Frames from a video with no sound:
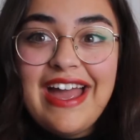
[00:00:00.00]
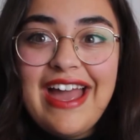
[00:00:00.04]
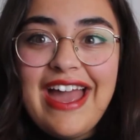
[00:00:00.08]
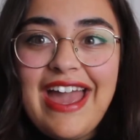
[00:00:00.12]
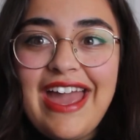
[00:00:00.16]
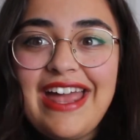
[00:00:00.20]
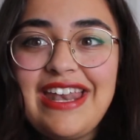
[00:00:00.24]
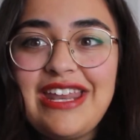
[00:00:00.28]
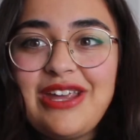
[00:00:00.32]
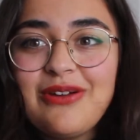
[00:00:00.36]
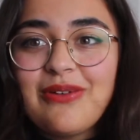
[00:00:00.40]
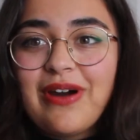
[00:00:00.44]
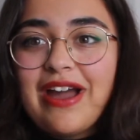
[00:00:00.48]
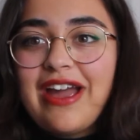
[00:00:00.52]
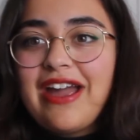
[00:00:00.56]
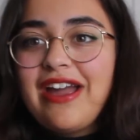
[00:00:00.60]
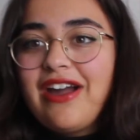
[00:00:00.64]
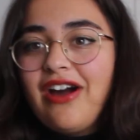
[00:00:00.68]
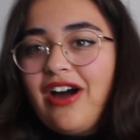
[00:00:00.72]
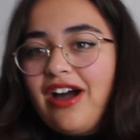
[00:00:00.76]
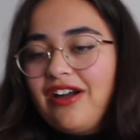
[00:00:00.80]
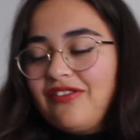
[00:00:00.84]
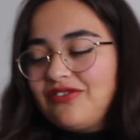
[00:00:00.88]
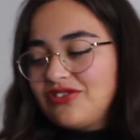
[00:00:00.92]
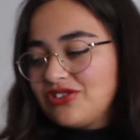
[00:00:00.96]
Anyway,
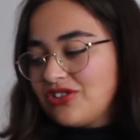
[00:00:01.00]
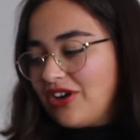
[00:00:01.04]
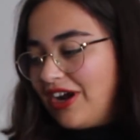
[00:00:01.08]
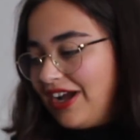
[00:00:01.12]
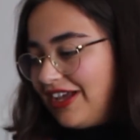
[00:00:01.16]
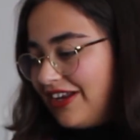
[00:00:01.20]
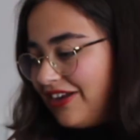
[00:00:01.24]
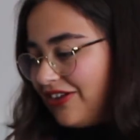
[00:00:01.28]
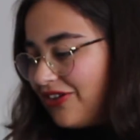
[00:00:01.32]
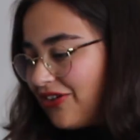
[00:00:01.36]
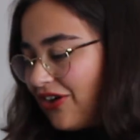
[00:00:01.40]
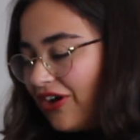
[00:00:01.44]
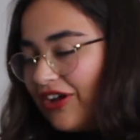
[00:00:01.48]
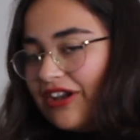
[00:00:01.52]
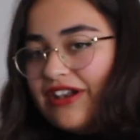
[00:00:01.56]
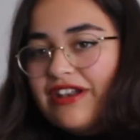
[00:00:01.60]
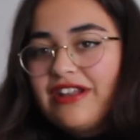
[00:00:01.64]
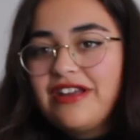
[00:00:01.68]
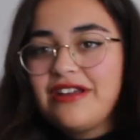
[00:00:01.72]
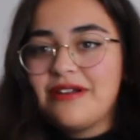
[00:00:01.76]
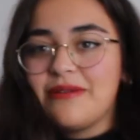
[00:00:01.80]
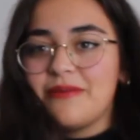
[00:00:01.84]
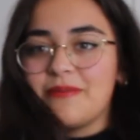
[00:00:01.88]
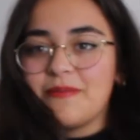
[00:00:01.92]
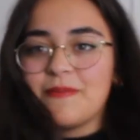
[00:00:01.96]
I've tried it on.